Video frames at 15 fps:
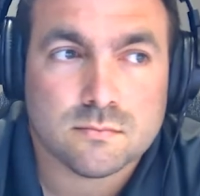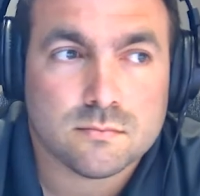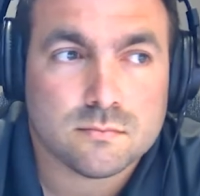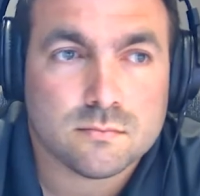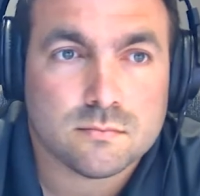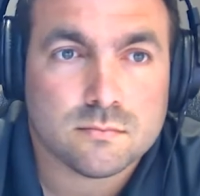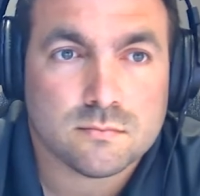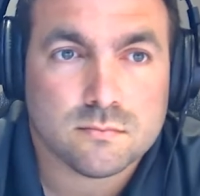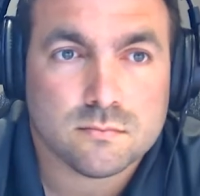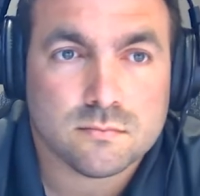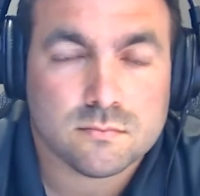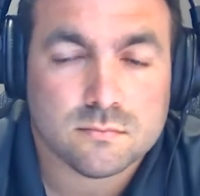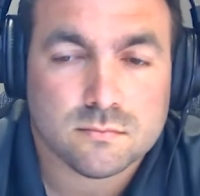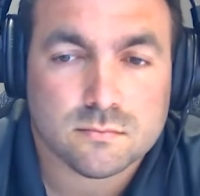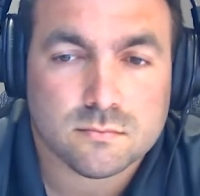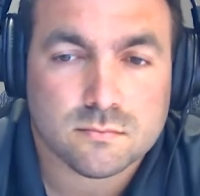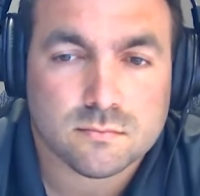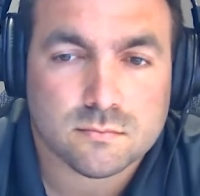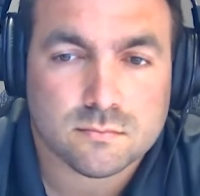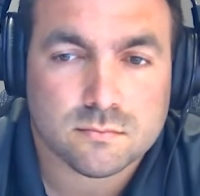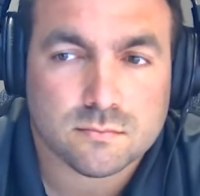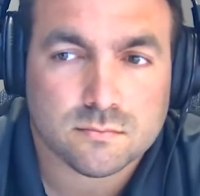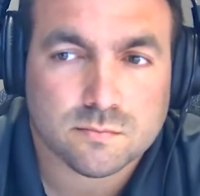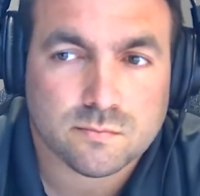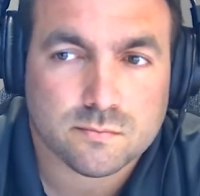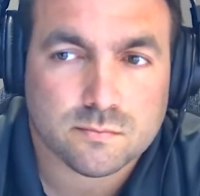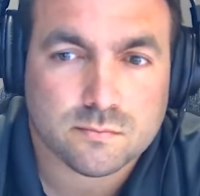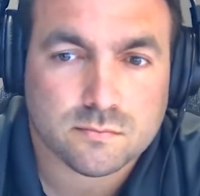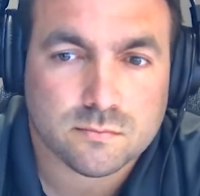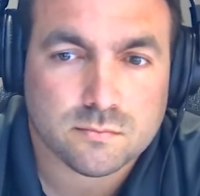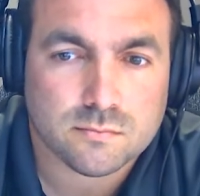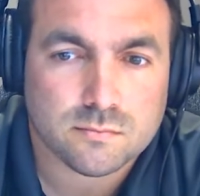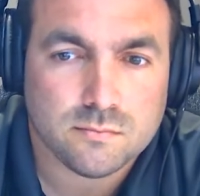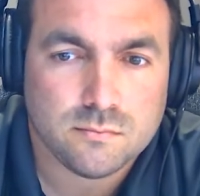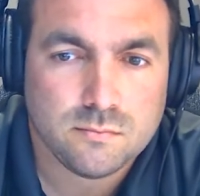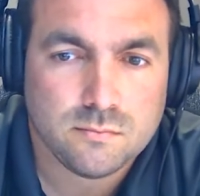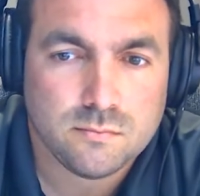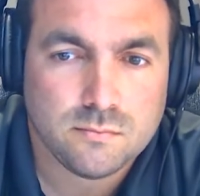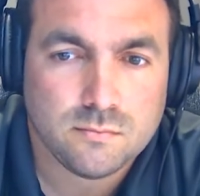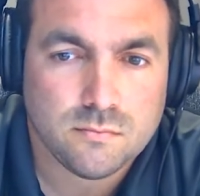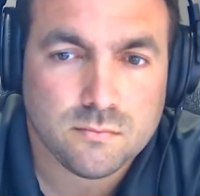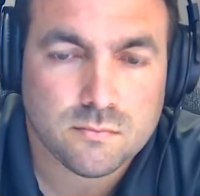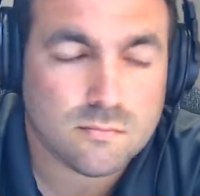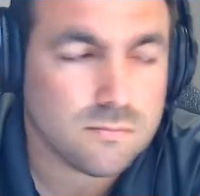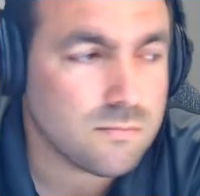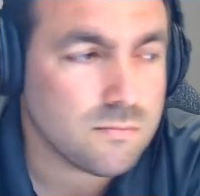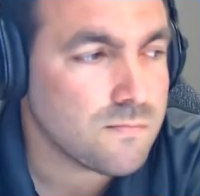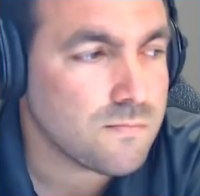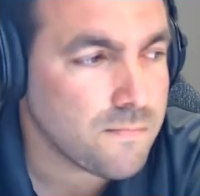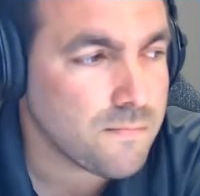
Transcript: No words are spoken by the person on screen.